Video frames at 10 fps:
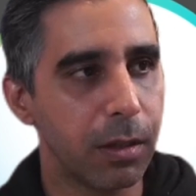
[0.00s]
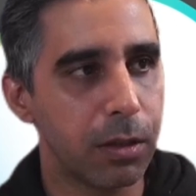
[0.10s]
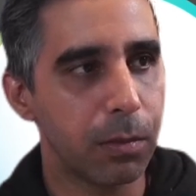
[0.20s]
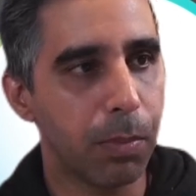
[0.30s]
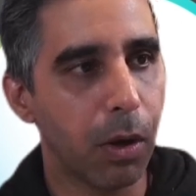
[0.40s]

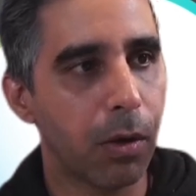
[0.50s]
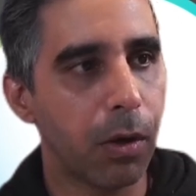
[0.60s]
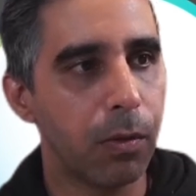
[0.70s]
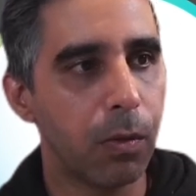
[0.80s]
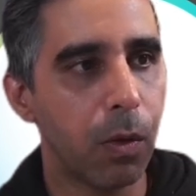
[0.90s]
to
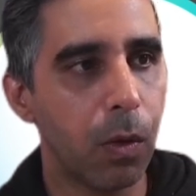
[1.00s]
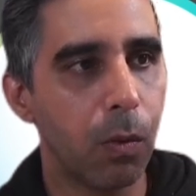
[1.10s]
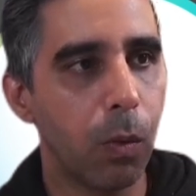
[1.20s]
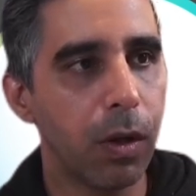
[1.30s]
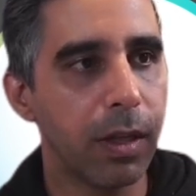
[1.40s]
borrow or
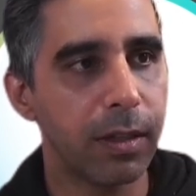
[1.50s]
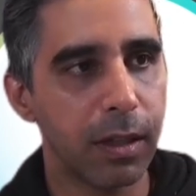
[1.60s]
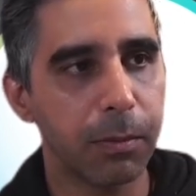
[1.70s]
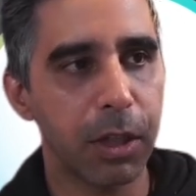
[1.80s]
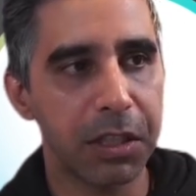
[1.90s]
wallet.
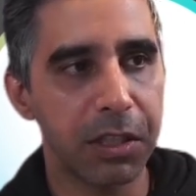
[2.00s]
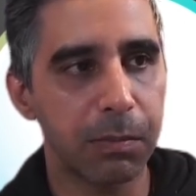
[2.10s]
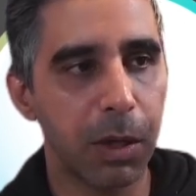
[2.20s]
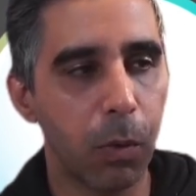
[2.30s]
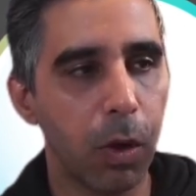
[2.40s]
I'm going to use
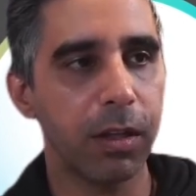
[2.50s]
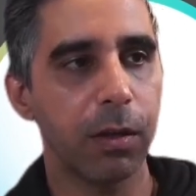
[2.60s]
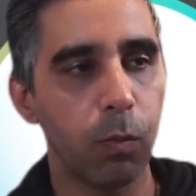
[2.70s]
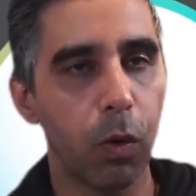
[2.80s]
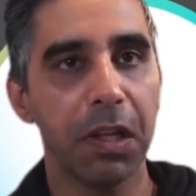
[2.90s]
my wallet.
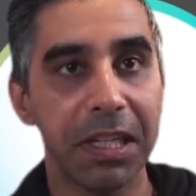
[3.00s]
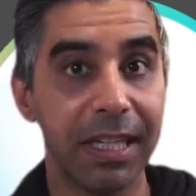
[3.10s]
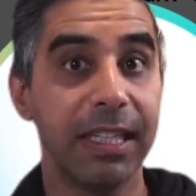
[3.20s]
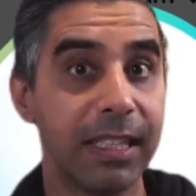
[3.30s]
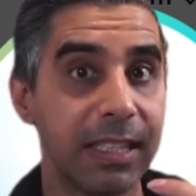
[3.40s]
Wallet
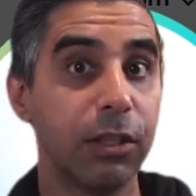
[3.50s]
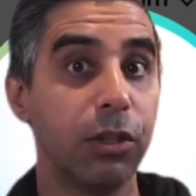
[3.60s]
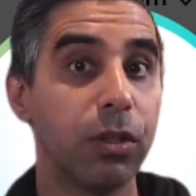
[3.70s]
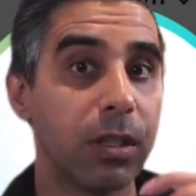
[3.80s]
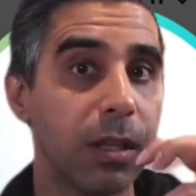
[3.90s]
is
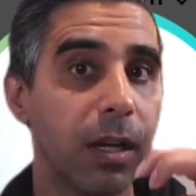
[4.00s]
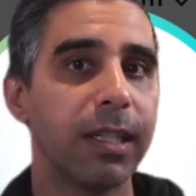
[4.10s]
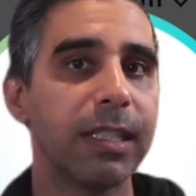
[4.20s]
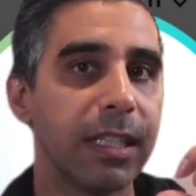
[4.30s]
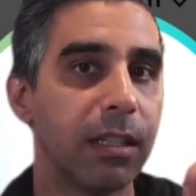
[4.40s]

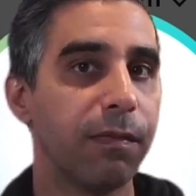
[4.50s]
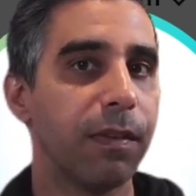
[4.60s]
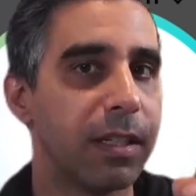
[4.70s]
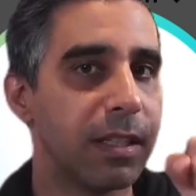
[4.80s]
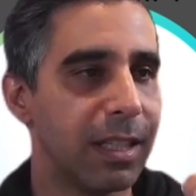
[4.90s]
utilizing the
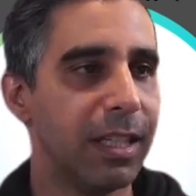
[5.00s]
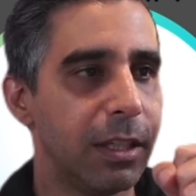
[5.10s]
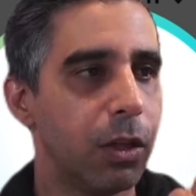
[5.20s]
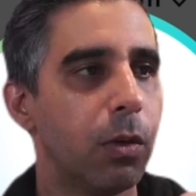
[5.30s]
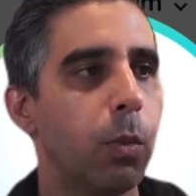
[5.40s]
funds in
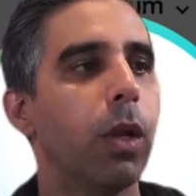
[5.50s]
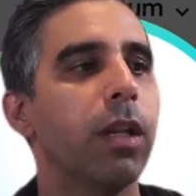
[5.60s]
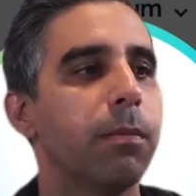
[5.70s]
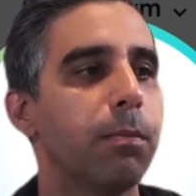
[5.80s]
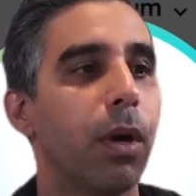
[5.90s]
your
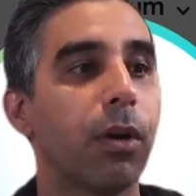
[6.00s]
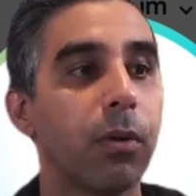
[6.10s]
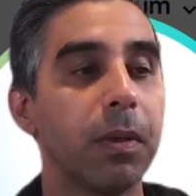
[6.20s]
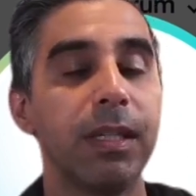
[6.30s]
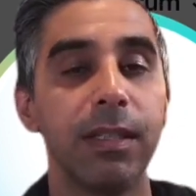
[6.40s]
wallet.
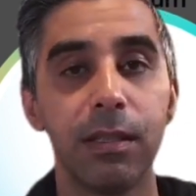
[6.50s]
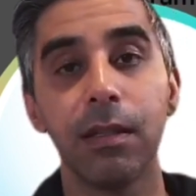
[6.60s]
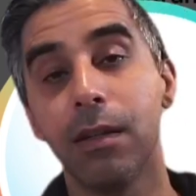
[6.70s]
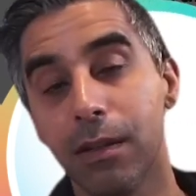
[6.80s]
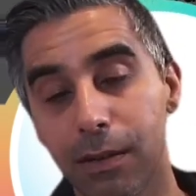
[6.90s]
Borrow is
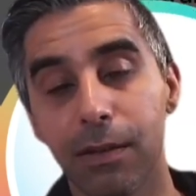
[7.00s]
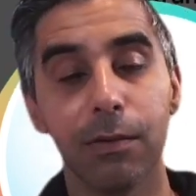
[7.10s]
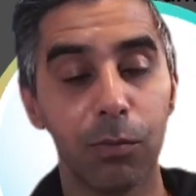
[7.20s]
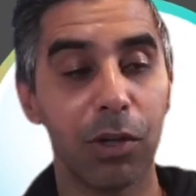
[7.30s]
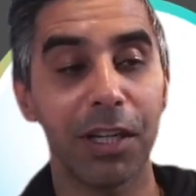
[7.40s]

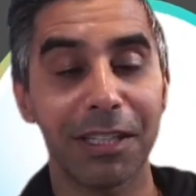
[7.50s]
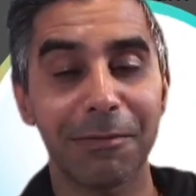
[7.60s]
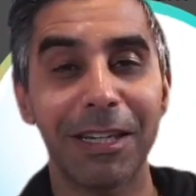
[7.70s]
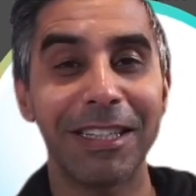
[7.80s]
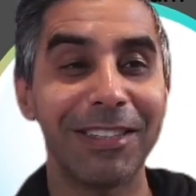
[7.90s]
what I
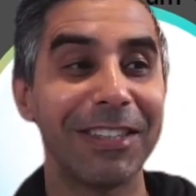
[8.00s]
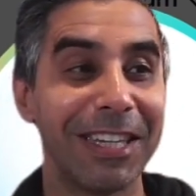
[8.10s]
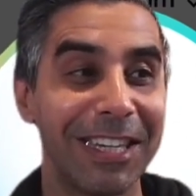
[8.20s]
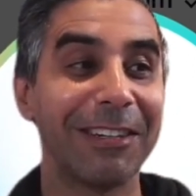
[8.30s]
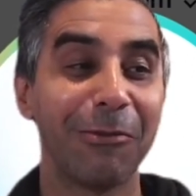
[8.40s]
explained earlier.
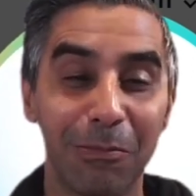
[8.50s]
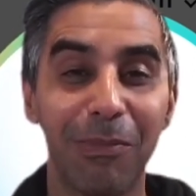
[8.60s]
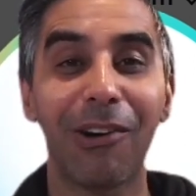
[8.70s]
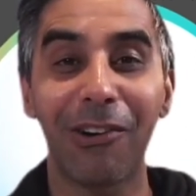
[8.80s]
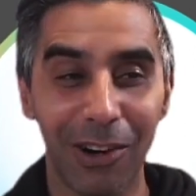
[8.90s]
It would
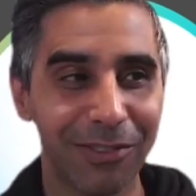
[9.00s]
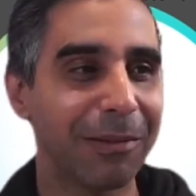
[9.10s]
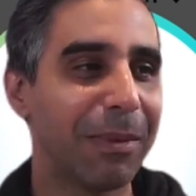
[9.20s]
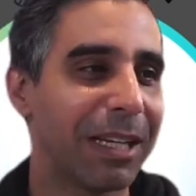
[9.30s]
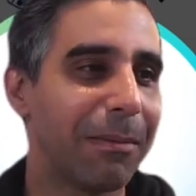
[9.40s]
borrow off the
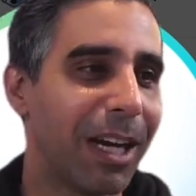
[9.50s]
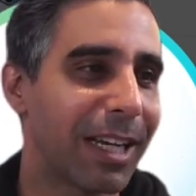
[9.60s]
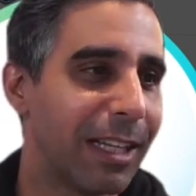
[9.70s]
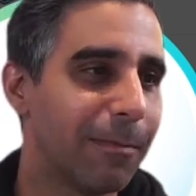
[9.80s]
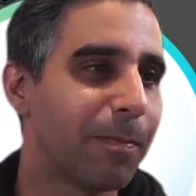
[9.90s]
money
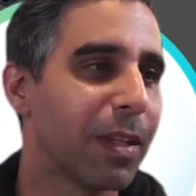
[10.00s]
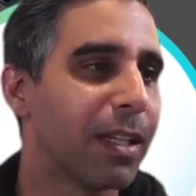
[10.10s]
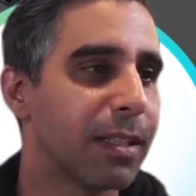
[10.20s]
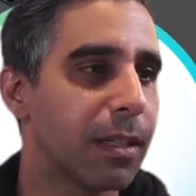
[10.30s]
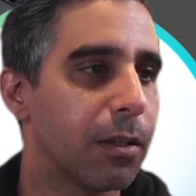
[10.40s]
market.
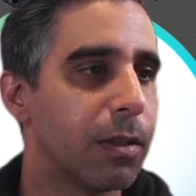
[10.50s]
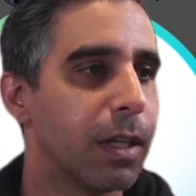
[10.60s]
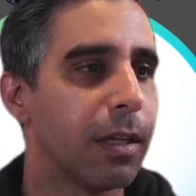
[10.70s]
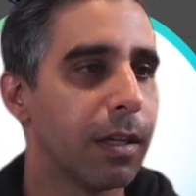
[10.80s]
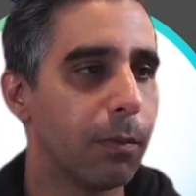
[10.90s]
So
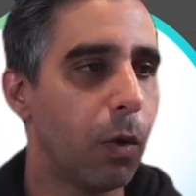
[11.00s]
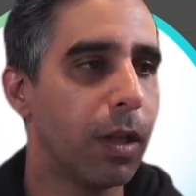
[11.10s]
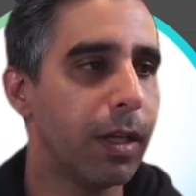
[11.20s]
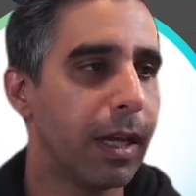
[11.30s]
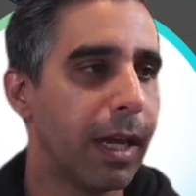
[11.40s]

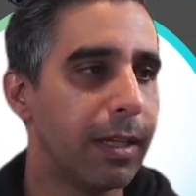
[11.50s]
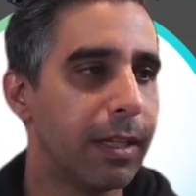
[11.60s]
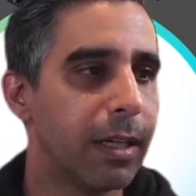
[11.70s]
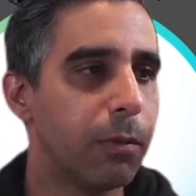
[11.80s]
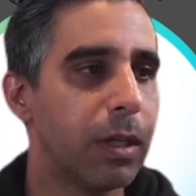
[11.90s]
wallet, and
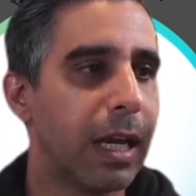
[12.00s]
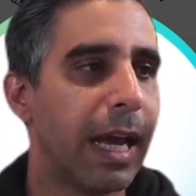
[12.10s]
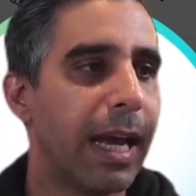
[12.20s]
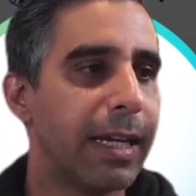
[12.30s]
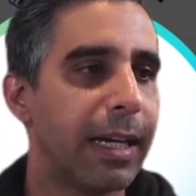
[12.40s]
then I want to
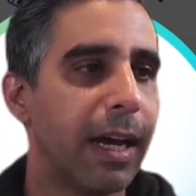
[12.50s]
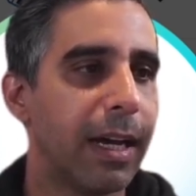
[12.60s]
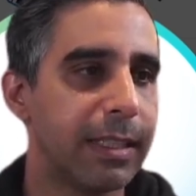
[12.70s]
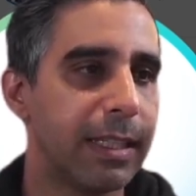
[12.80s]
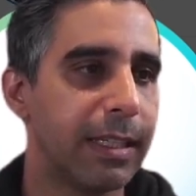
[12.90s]
add
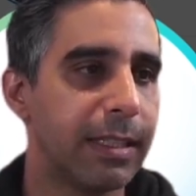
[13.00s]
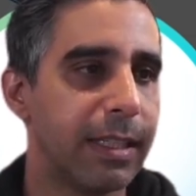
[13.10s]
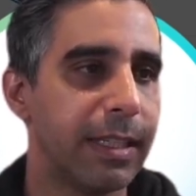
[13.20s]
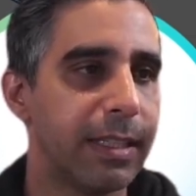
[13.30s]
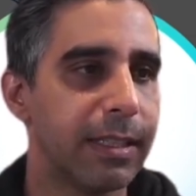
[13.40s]

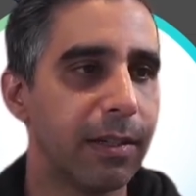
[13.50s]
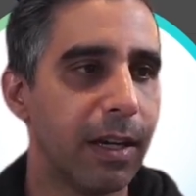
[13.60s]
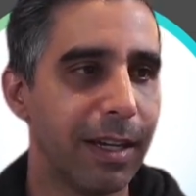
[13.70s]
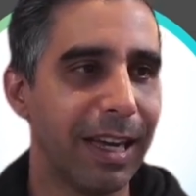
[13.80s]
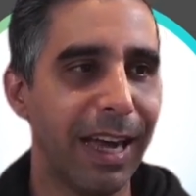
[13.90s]
RDNT. So
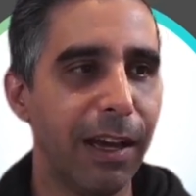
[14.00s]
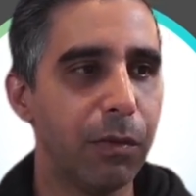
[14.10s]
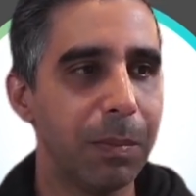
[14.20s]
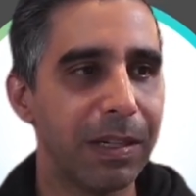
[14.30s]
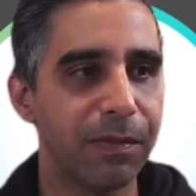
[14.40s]
I have a
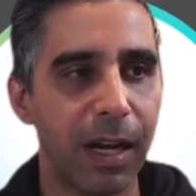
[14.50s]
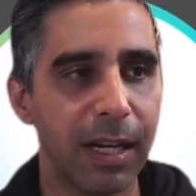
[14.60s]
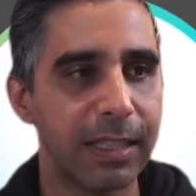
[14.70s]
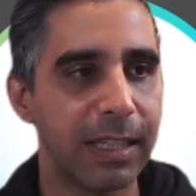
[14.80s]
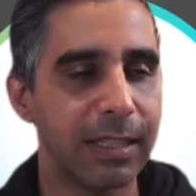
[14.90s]
bit of
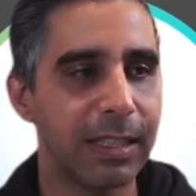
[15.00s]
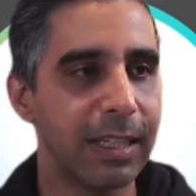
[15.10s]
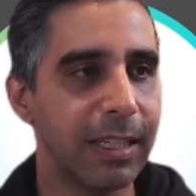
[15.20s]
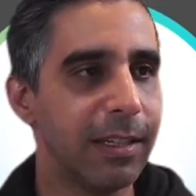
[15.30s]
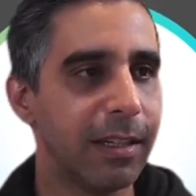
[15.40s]
RDNT
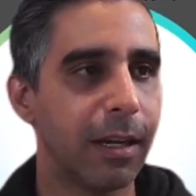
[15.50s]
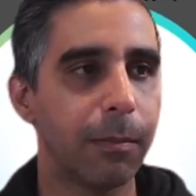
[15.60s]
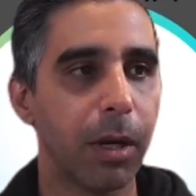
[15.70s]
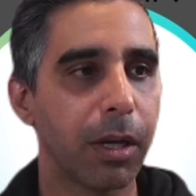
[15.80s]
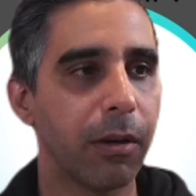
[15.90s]
here that I
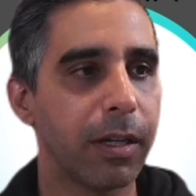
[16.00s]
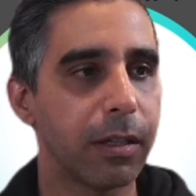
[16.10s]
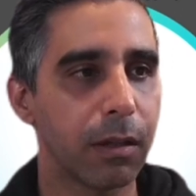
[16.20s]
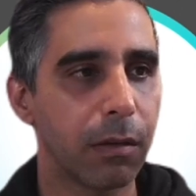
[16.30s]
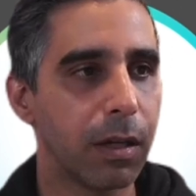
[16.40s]
migrated
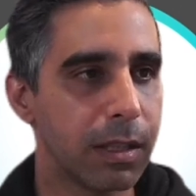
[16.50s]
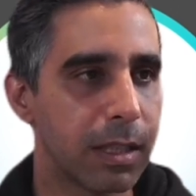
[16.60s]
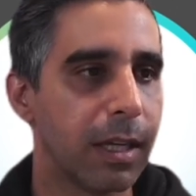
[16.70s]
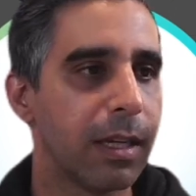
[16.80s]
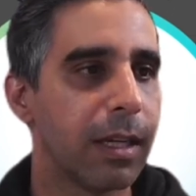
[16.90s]
across,
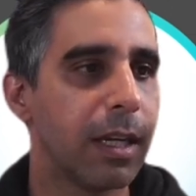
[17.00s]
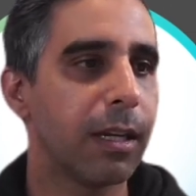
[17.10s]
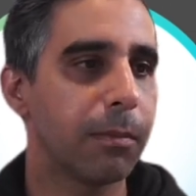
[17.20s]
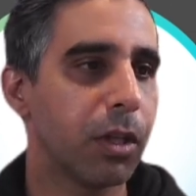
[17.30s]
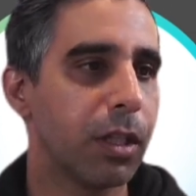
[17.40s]
and
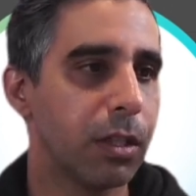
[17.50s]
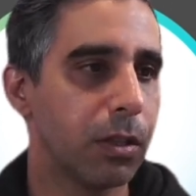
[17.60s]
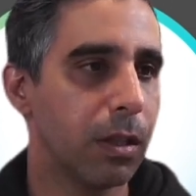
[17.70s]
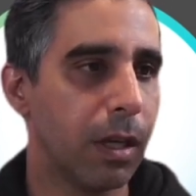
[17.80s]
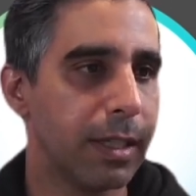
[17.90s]
I'm going to
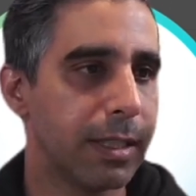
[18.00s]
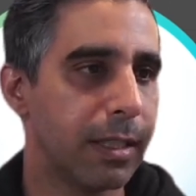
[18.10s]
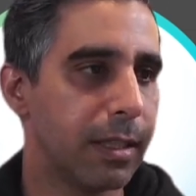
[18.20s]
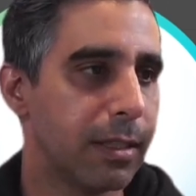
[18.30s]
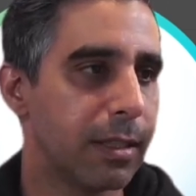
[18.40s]
utilize
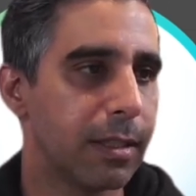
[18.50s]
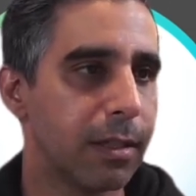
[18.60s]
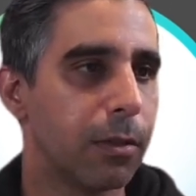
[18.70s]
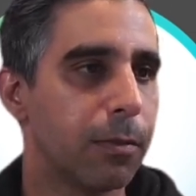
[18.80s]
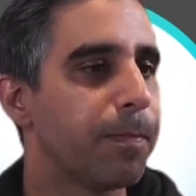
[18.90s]
this.
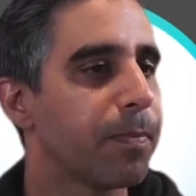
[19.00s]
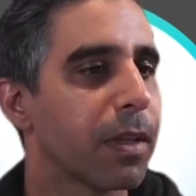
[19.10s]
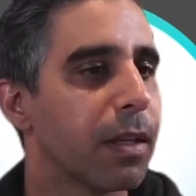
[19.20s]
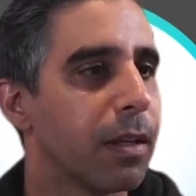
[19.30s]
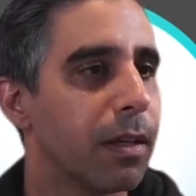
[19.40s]
So
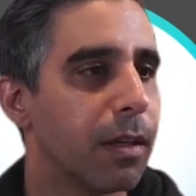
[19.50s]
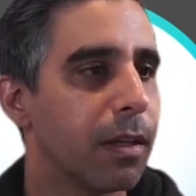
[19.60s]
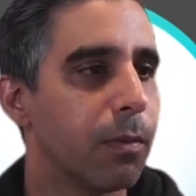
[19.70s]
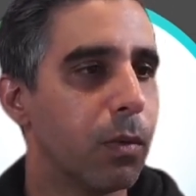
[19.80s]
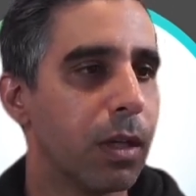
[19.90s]

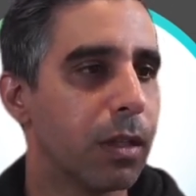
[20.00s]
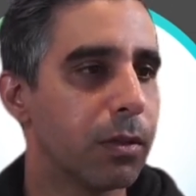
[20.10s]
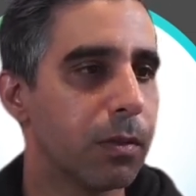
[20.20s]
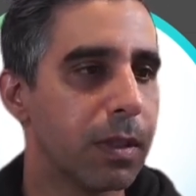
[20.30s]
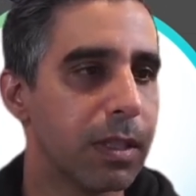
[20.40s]
what I'll
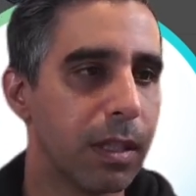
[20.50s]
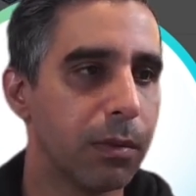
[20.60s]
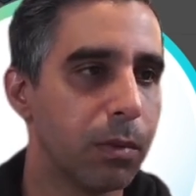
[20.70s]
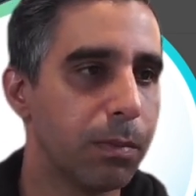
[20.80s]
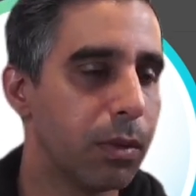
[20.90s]
do is I
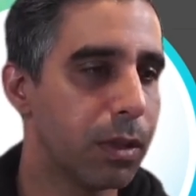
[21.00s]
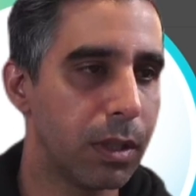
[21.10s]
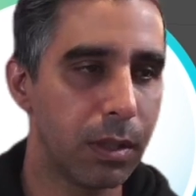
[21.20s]
will put